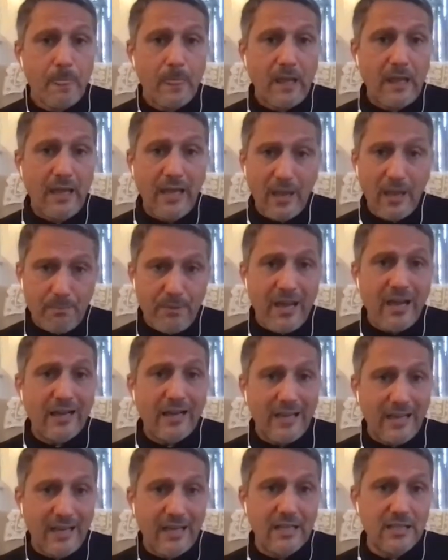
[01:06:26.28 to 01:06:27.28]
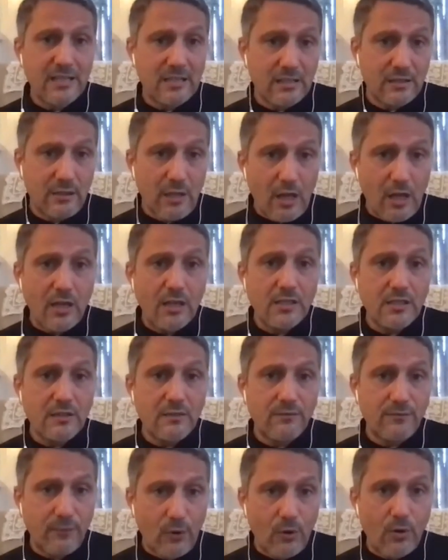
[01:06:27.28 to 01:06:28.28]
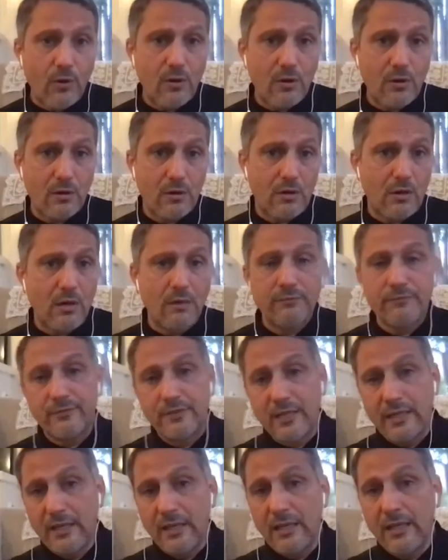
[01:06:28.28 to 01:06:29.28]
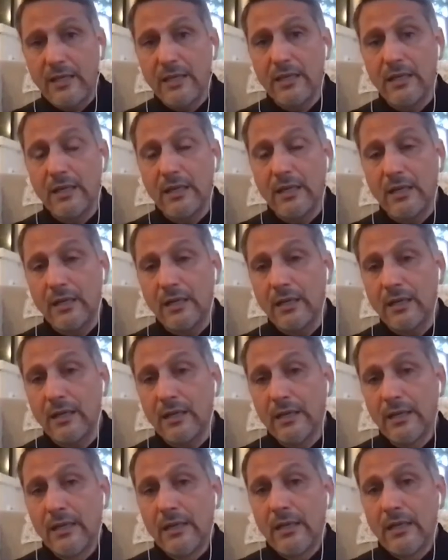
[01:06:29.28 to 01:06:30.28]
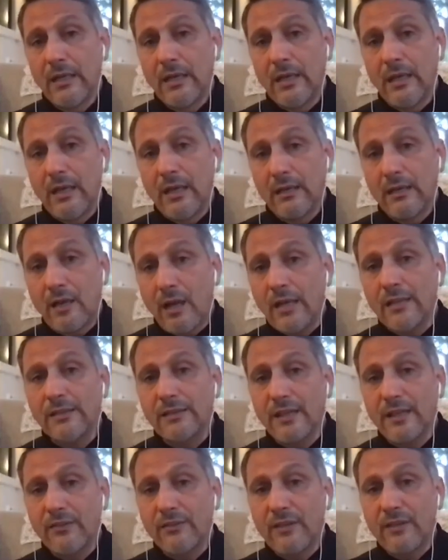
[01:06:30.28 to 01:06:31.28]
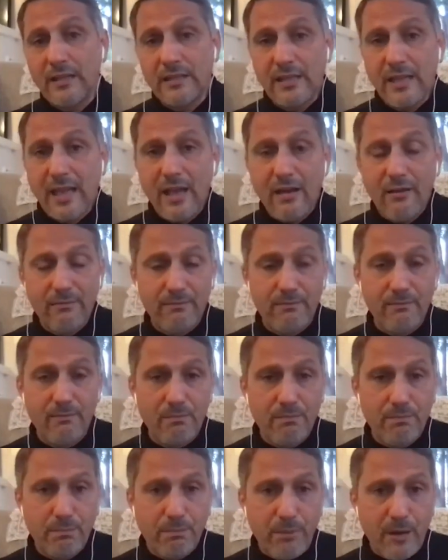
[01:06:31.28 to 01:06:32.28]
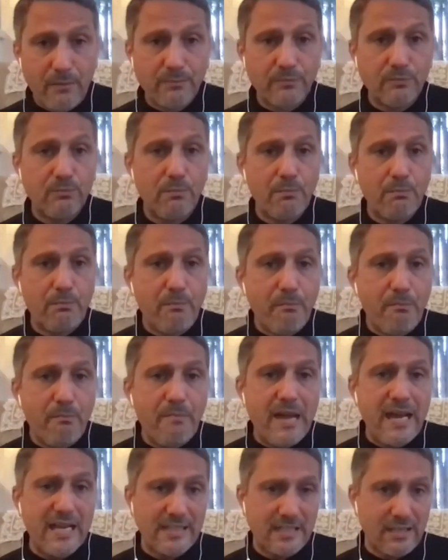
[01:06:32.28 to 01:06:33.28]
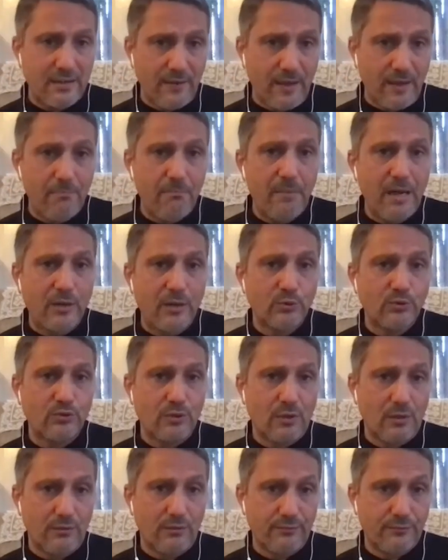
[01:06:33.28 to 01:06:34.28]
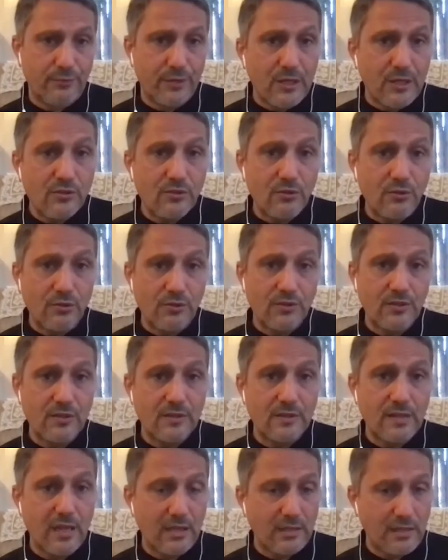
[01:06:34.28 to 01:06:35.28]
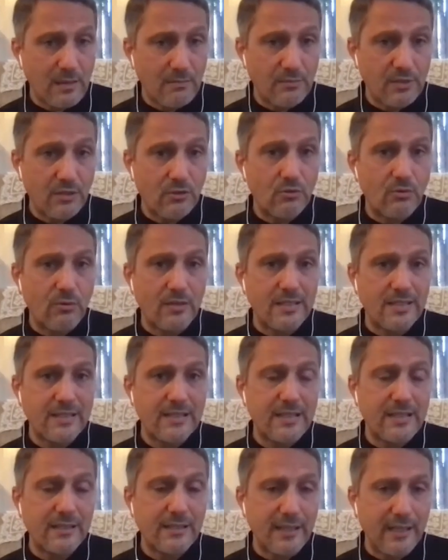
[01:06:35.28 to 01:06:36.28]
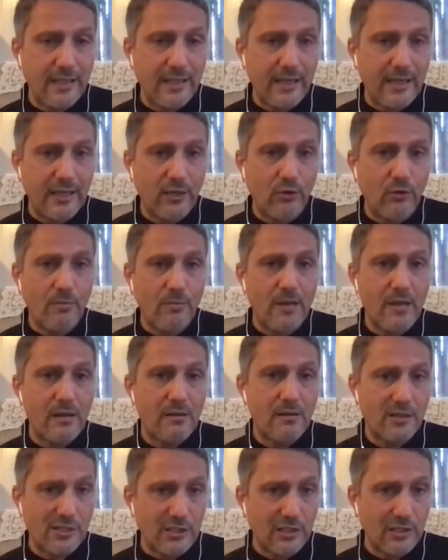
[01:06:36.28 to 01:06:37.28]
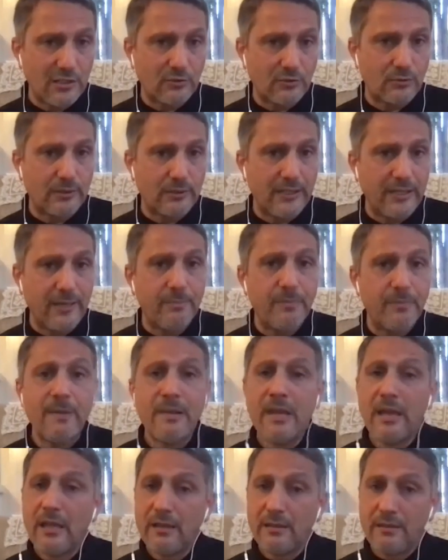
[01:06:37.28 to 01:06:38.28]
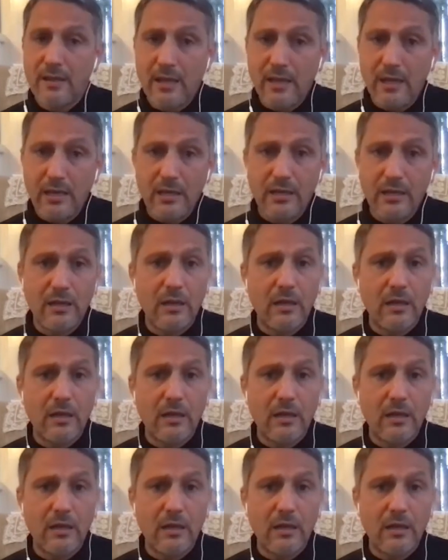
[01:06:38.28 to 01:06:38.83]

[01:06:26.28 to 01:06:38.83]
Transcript: AIPAC has lost 4 of the contests that they have pumped massive amounts of resources. They attempted to unseat Ilhan Omar, Rashida Tlaib. They